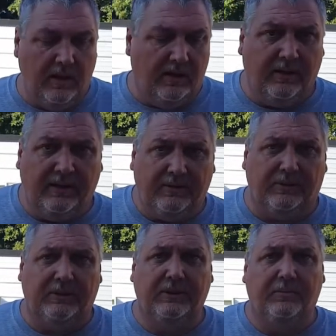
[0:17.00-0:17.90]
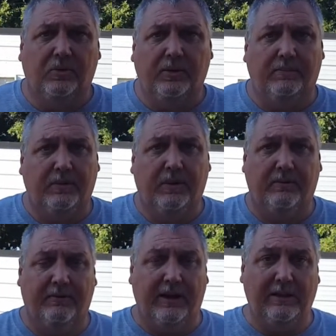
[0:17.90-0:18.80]
All right, well, good morning.
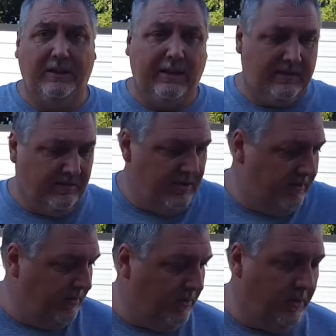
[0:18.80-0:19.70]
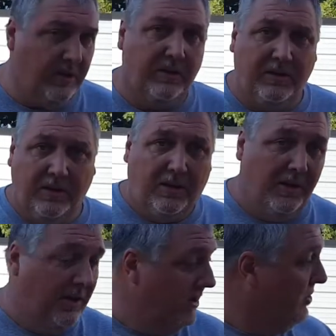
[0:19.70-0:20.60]
Finally got some stuff going on.
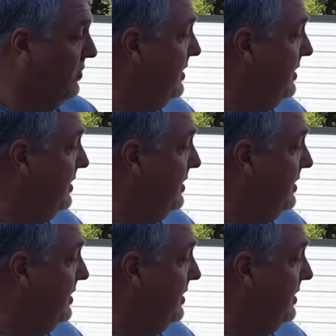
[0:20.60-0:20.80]
You